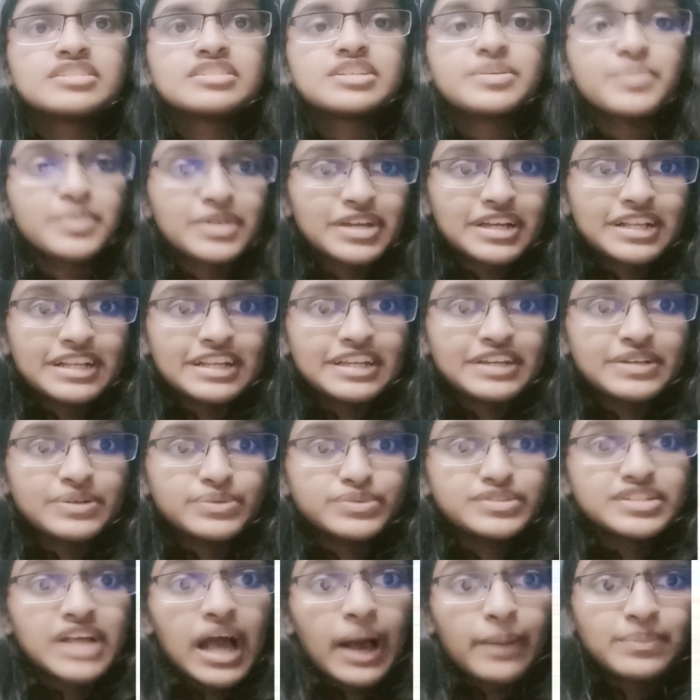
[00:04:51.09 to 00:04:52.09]
typically
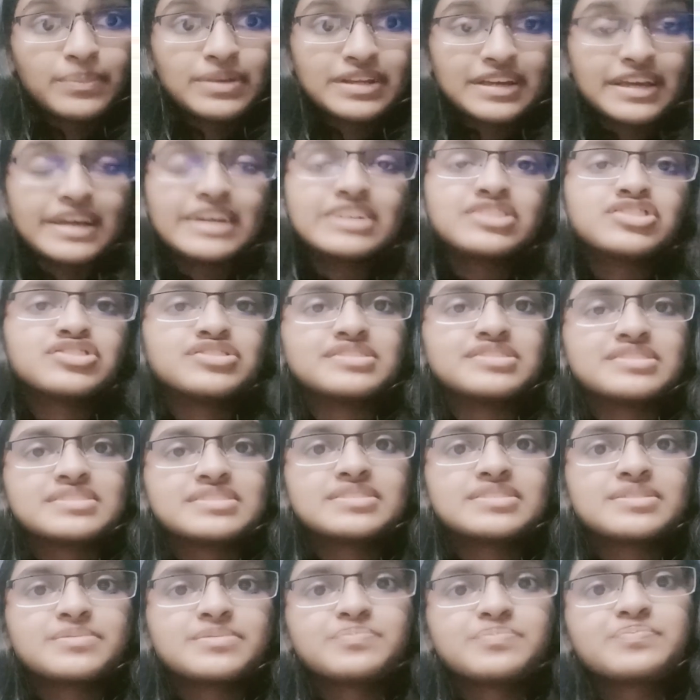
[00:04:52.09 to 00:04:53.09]
used applications
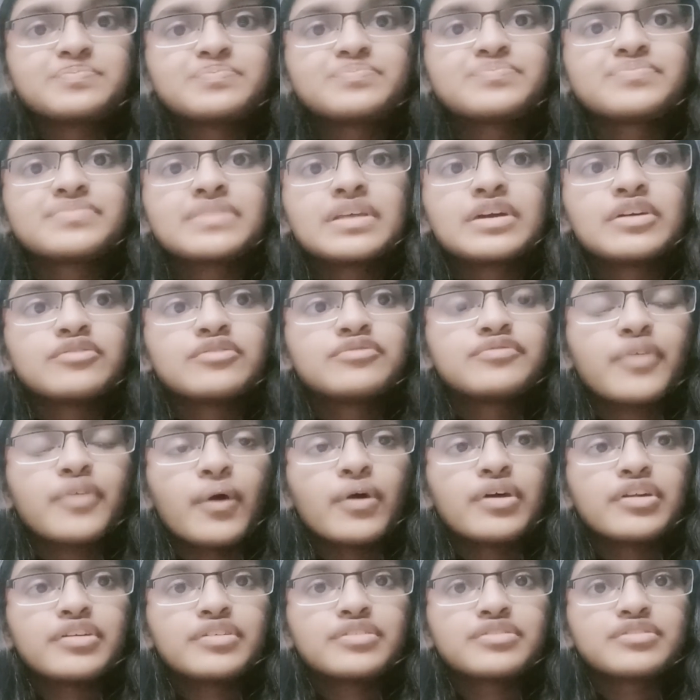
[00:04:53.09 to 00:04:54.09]

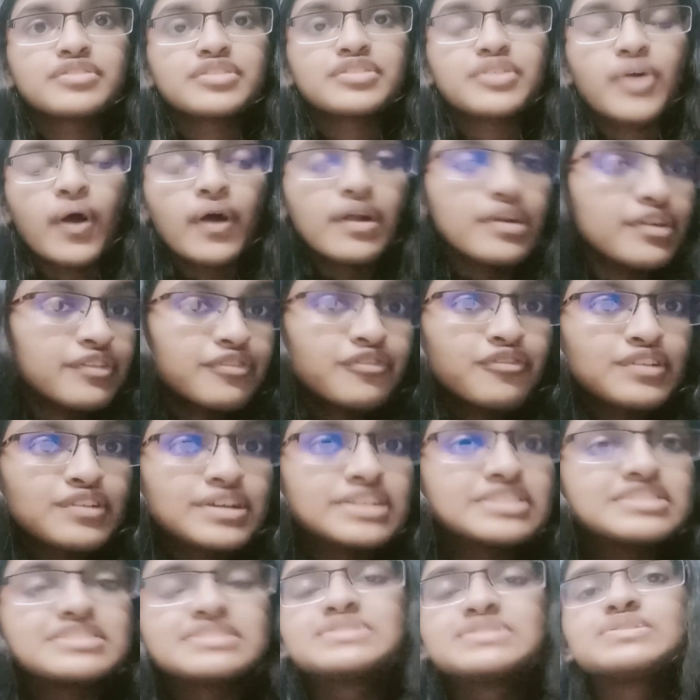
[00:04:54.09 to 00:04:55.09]
for your
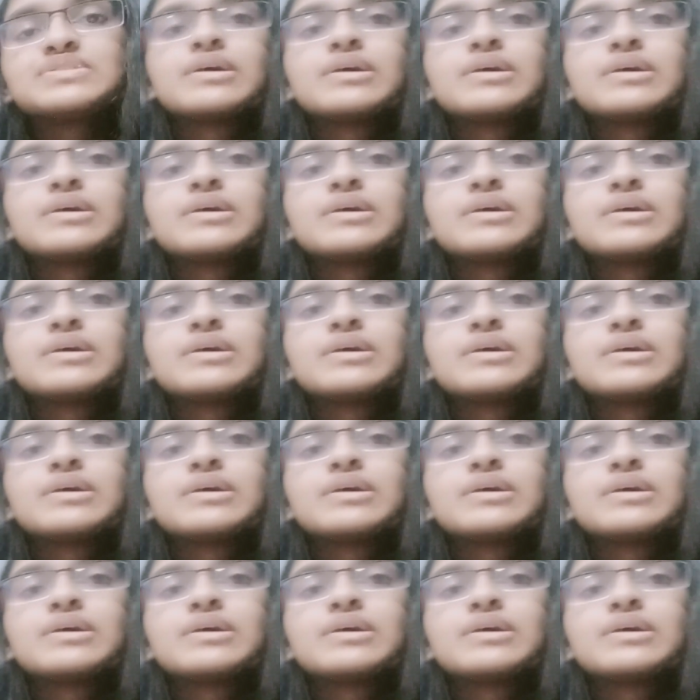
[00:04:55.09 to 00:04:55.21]
reference.